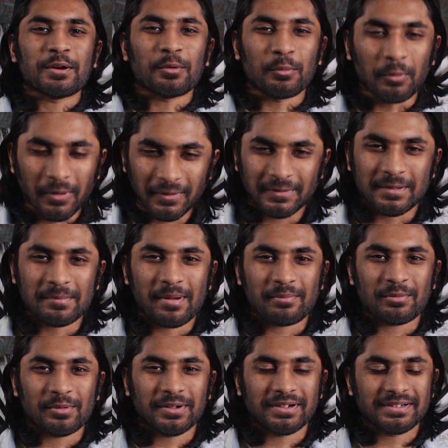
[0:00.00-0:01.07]
Welcome
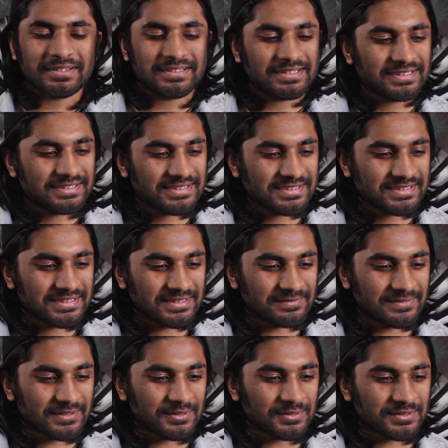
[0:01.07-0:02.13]
everyone. It
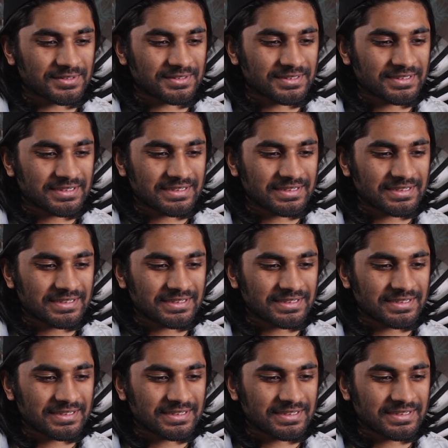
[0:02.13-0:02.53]
feels